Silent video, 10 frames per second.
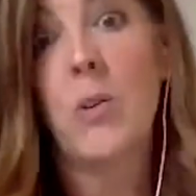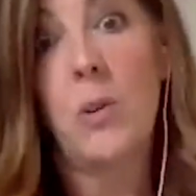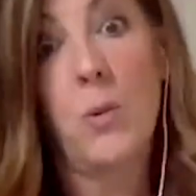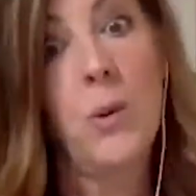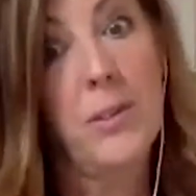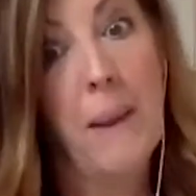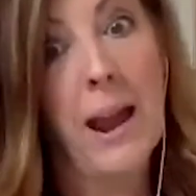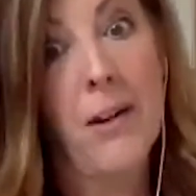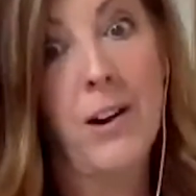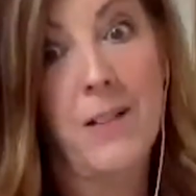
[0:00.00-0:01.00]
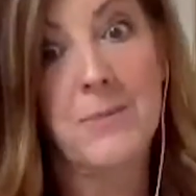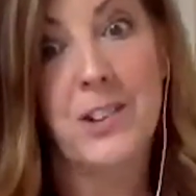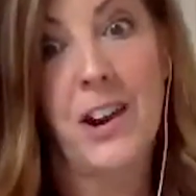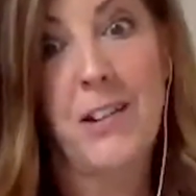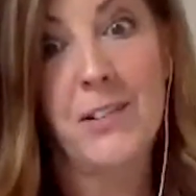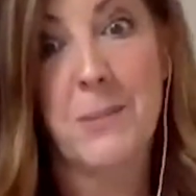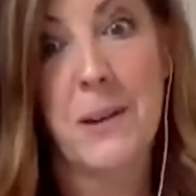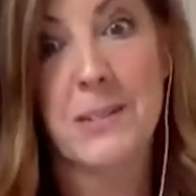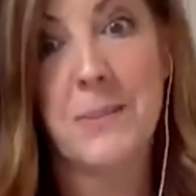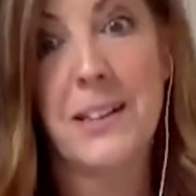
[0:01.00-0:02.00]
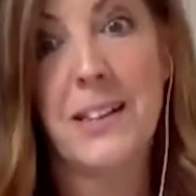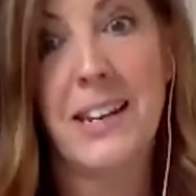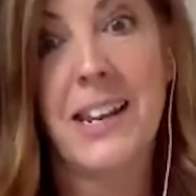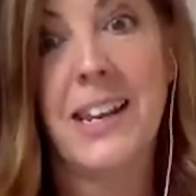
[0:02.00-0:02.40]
With power comes great responsibility